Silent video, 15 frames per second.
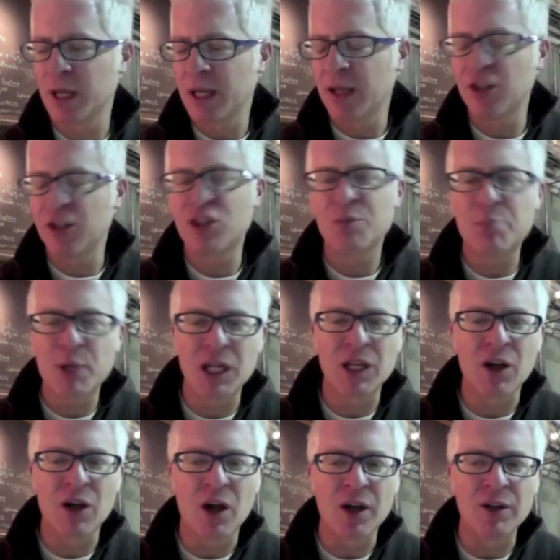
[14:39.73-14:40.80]
and depending
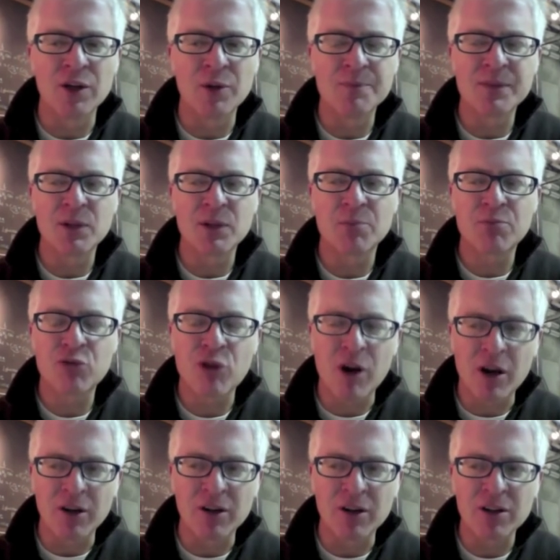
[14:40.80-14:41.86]
on the
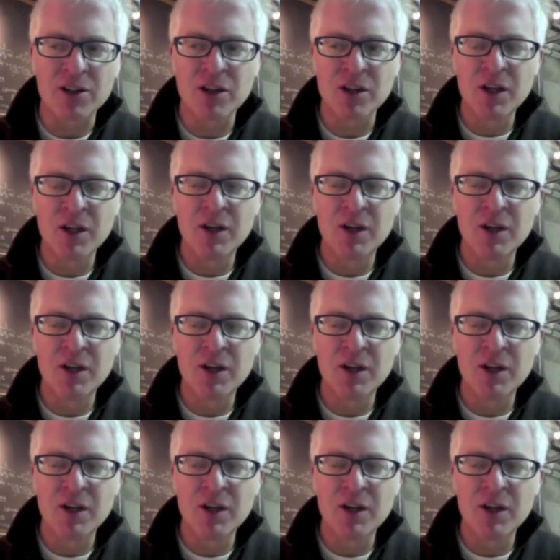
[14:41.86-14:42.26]
product,